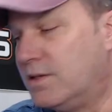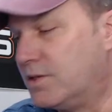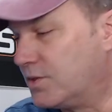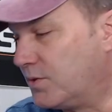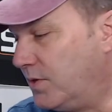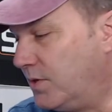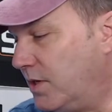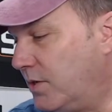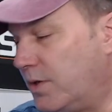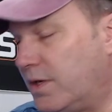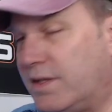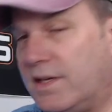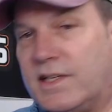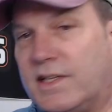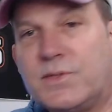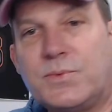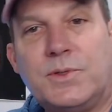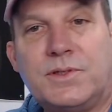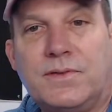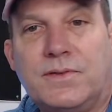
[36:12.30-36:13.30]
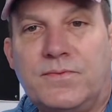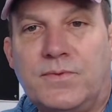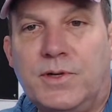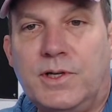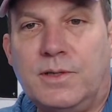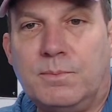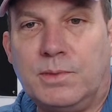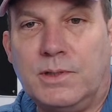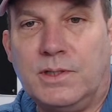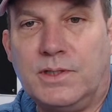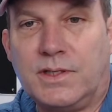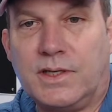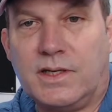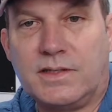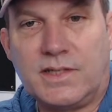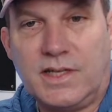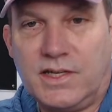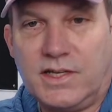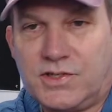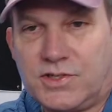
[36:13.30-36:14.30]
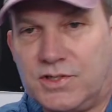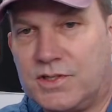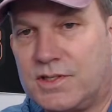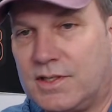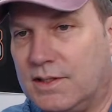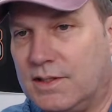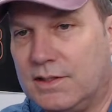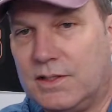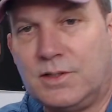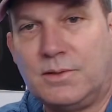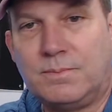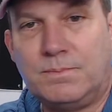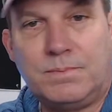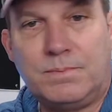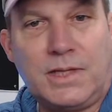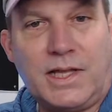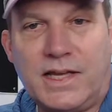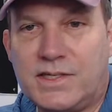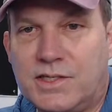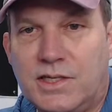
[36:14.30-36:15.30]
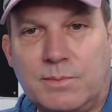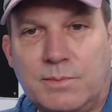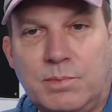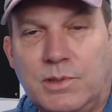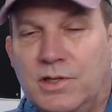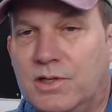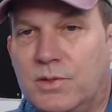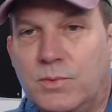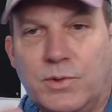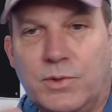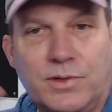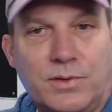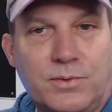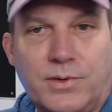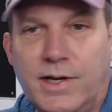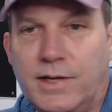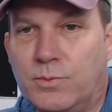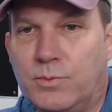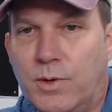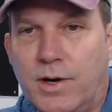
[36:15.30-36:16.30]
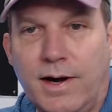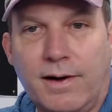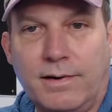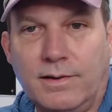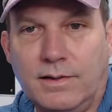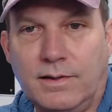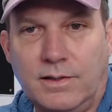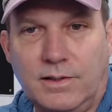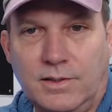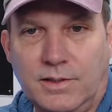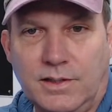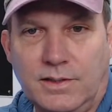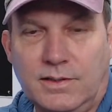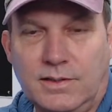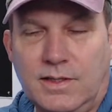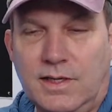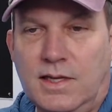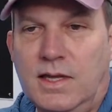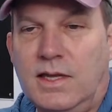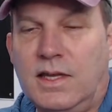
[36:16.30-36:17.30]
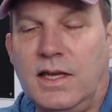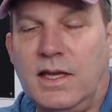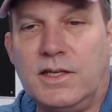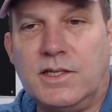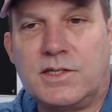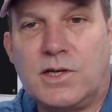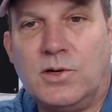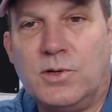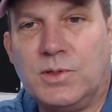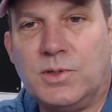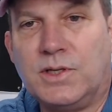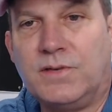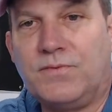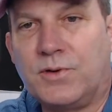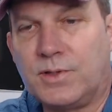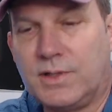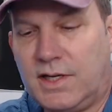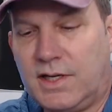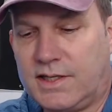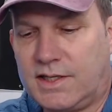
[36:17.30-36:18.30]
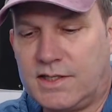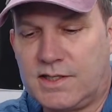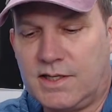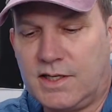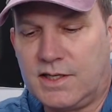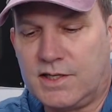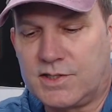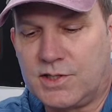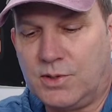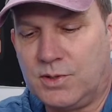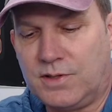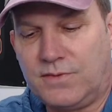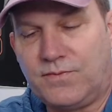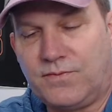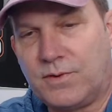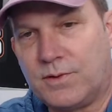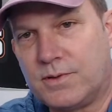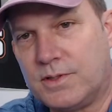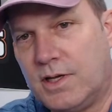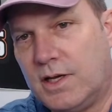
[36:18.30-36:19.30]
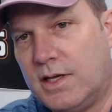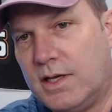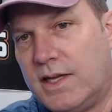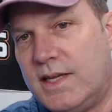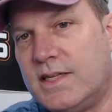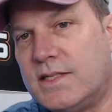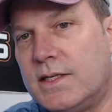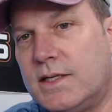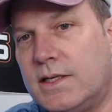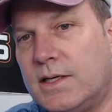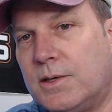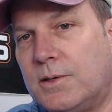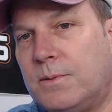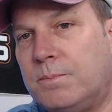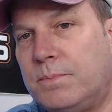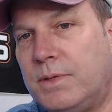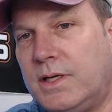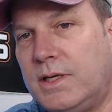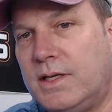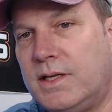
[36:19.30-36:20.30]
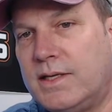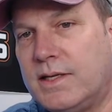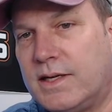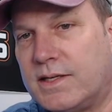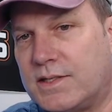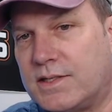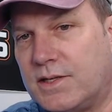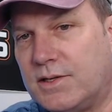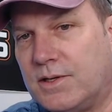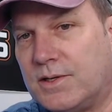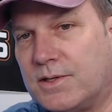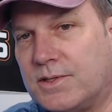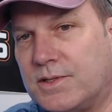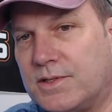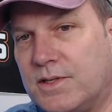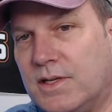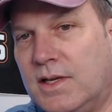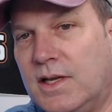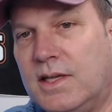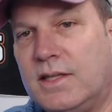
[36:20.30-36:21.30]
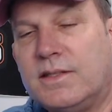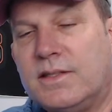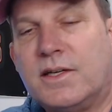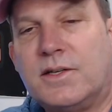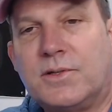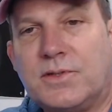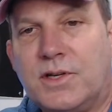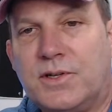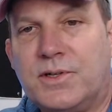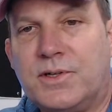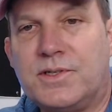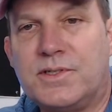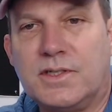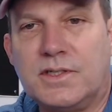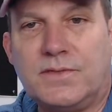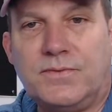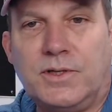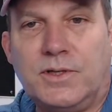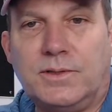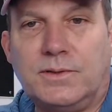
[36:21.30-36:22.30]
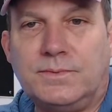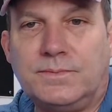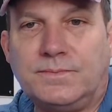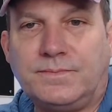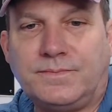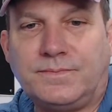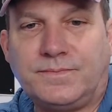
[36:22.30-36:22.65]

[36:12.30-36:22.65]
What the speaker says: So anyway, that's what the freedom plug is. It's just a little plastic plug with a red wire on it. And it's only for, like I said, it's only for AZGO PDS cars that are 36 volt.